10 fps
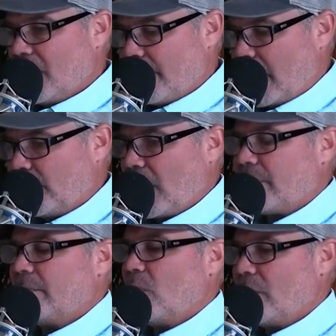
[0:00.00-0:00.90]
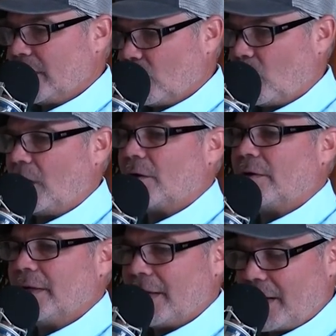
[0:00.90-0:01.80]
about proper mowing and
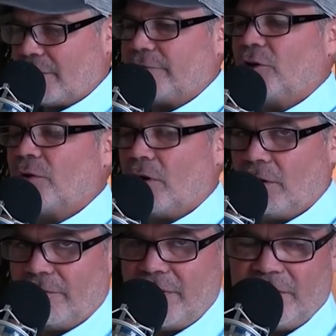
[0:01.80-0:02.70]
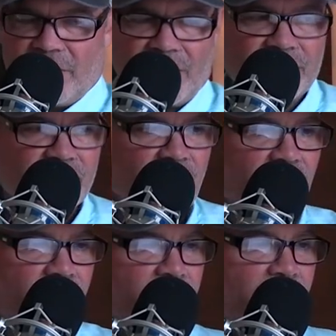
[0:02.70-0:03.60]
watering and airflow and all of these things.
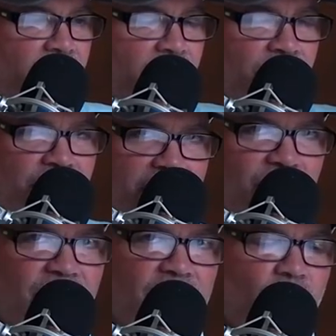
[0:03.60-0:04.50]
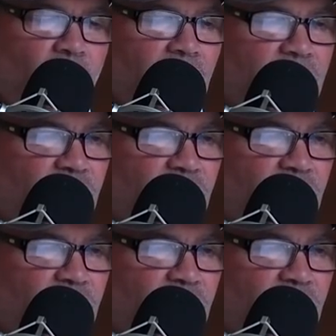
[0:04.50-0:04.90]
The next thing you want to